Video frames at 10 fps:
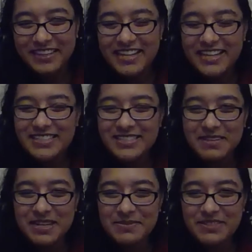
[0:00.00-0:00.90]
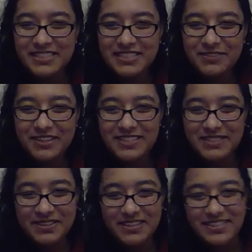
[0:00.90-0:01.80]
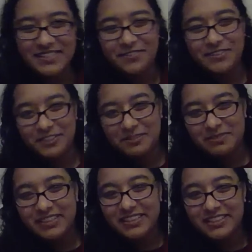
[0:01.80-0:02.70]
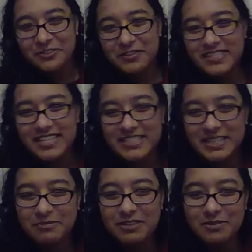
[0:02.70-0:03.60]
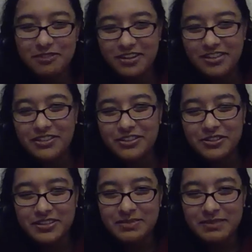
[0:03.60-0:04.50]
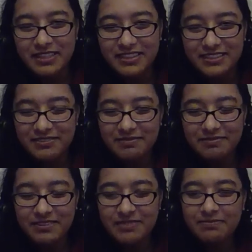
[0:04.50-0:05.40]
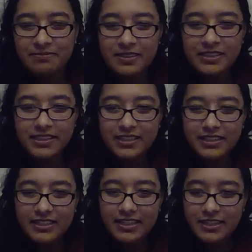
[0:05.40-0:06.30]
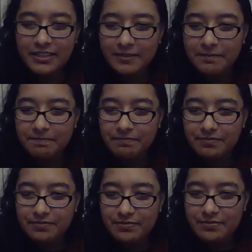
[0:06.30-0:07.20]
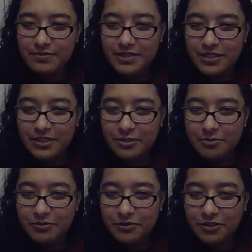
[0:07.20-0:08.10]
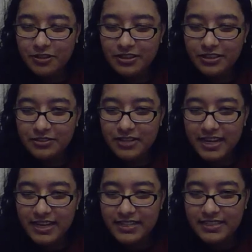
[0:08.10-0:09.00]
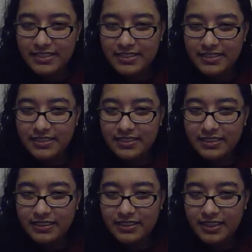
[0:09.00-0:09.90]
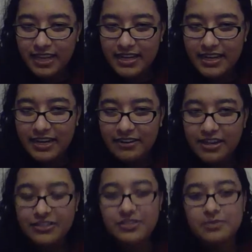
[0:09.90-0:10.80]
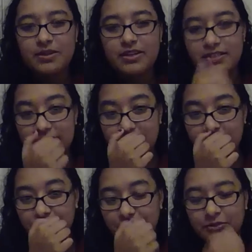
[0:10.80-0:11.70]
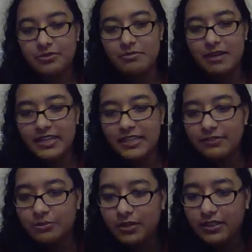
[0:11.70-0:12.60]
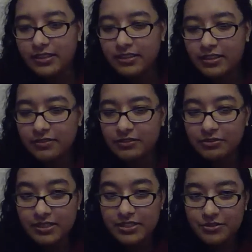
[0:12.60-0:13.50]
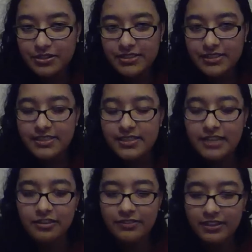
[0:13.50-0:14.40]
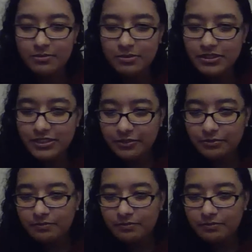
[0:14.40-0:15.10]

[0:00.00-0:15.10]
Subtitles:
Sometimes it's fun, sometimes it's difficult, but it always ends up with a product you don't expect. Um, so before you guys head out, I just want to remind everyone of the resources that are available to you.